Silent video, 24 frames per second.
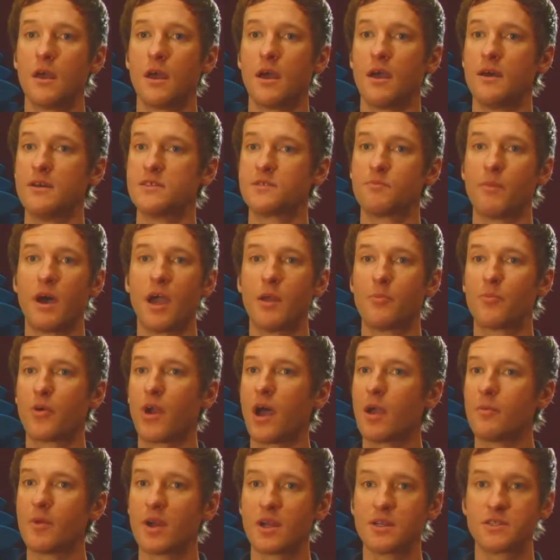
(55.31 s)
is my
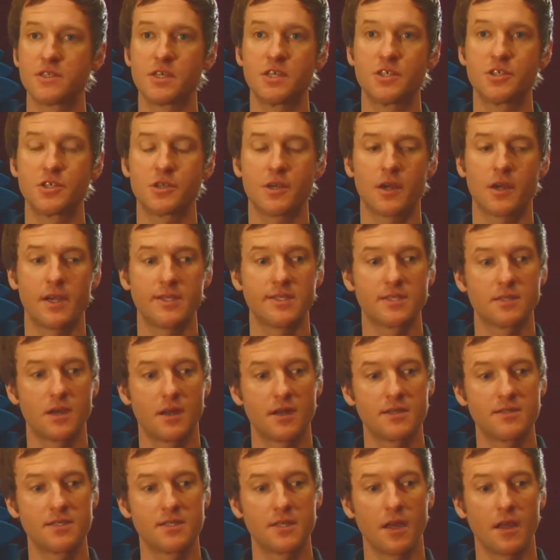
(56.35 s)
primary teacher. I
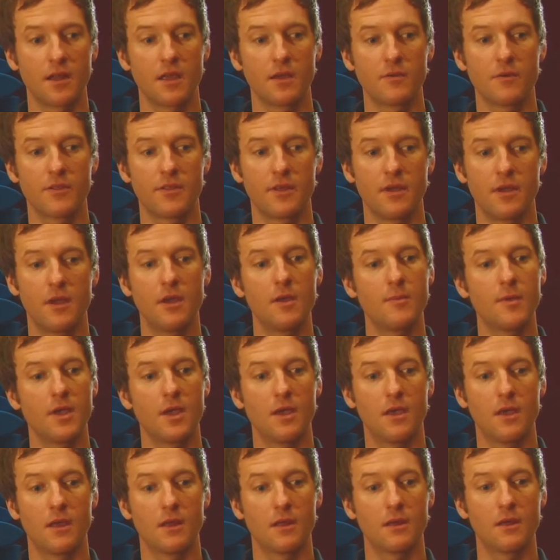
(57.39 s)
started studying with him
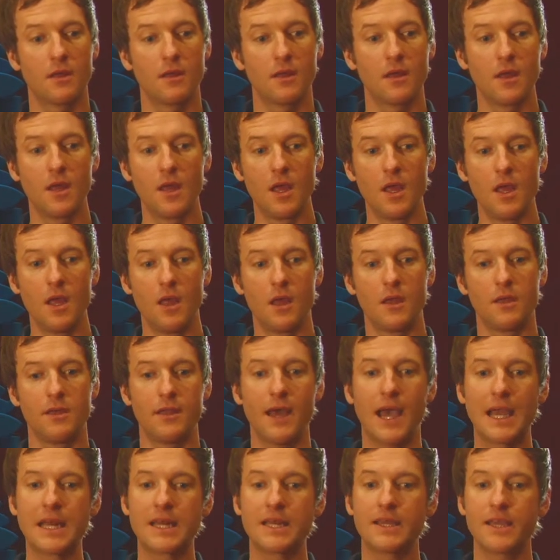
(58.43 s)
in
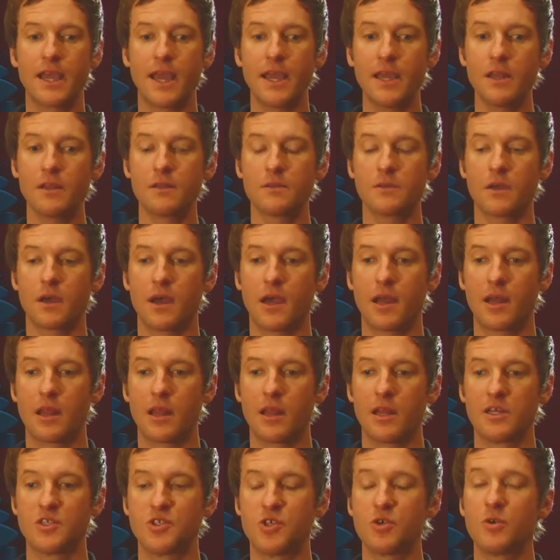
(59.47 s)
'98. I did
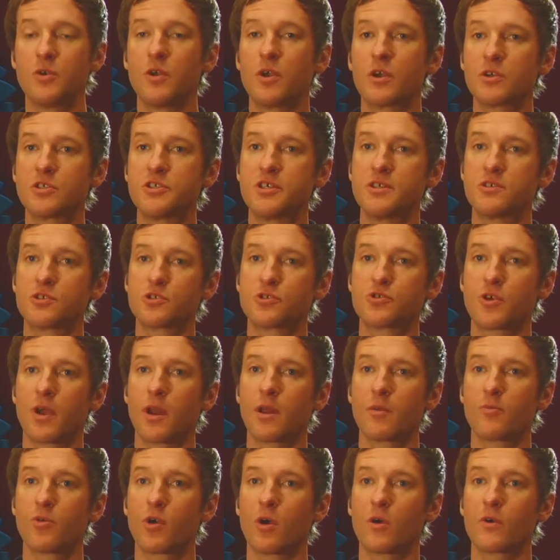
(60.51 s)
a 2-year teacher
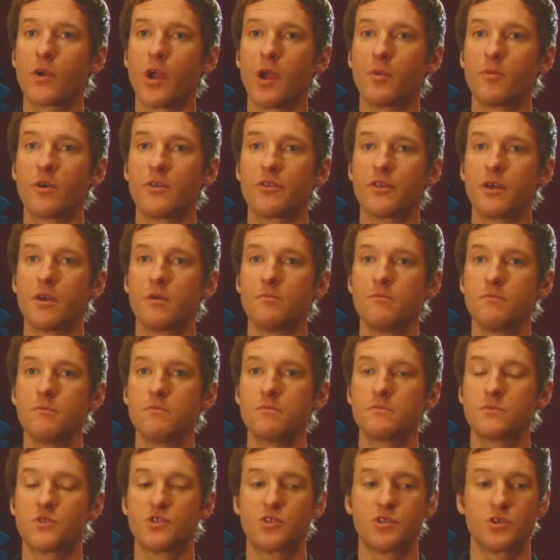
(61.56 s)
training program with him,
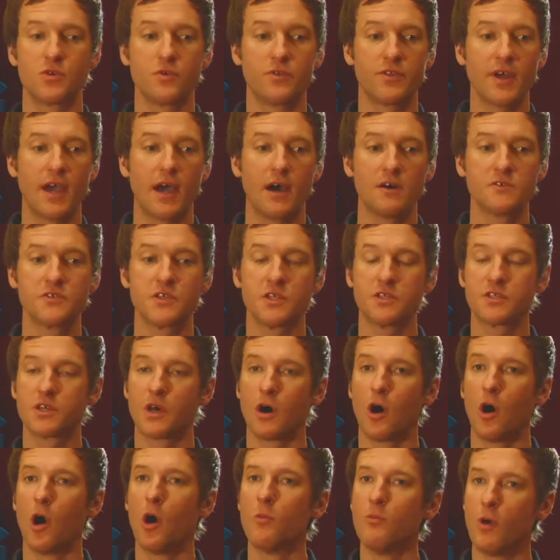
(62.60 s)
2000 to
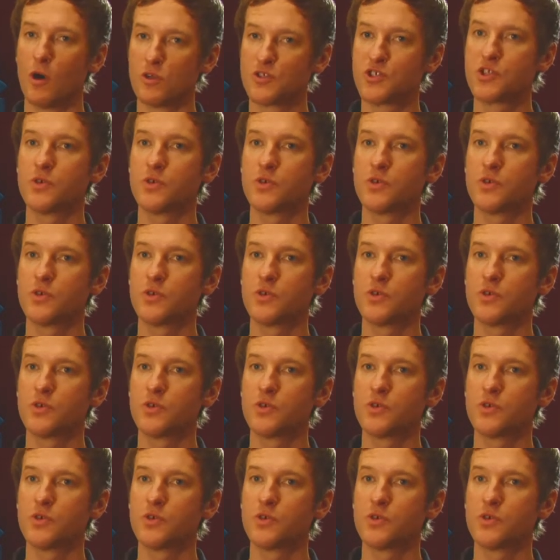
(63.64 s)
almost